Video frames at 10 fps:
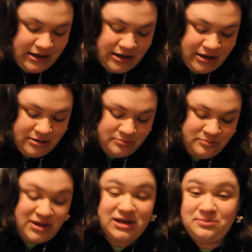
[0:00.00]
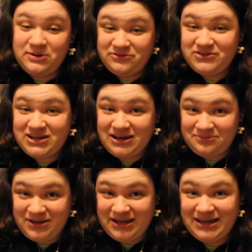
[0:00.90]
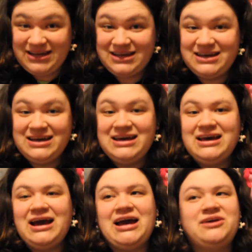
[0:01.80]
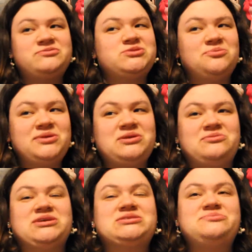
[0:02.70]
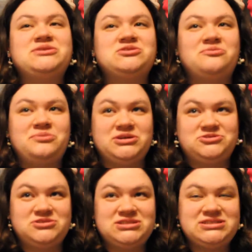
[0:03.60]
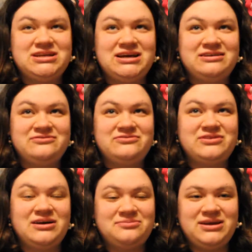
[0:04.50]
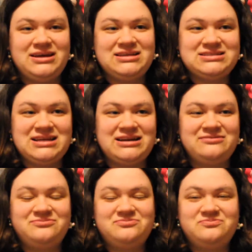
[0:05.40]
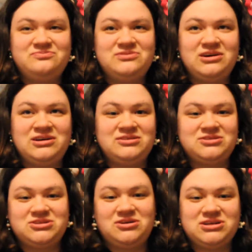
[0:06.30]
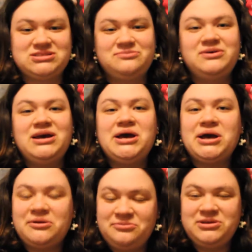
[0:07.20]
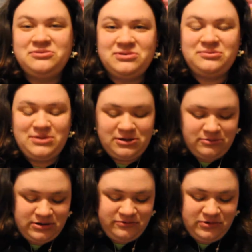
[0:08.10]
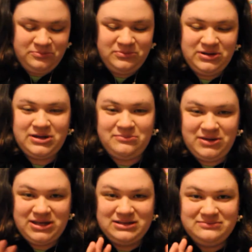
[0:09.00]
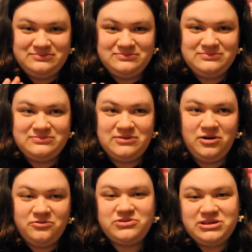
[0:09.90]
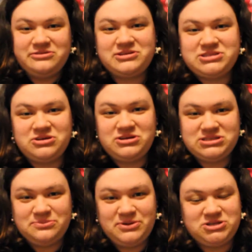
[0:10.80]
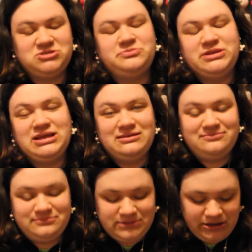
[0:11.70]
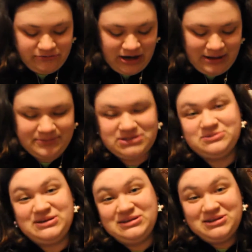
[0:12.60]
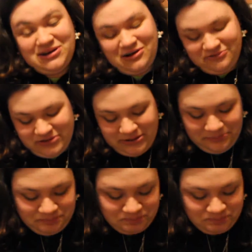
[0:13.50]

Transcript: Um, make a perfect cupcake. I have so many recipes on Pinterest of cupcakes that I thought looked awesome. I really want to make one of them and make it hopefully look as good as the picture, but that never happens, but hopefully.